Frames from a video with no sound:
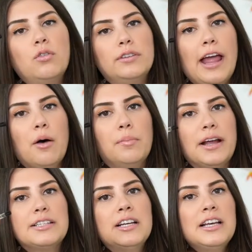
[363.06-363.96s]
old now,
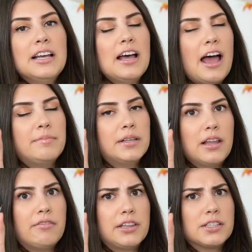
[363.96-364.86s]
but I've been
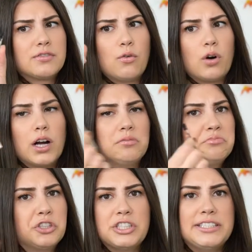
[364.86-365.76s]
loving this for
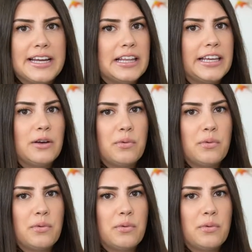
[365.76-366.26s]
just daily